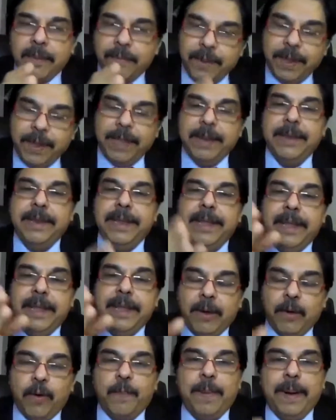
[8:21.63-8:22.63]
we
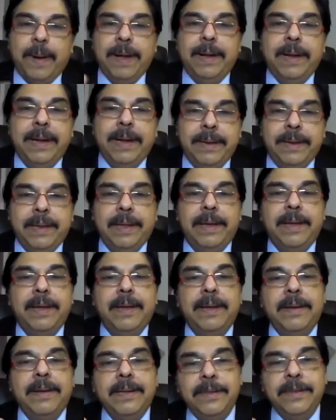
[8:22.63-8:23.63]
reopened the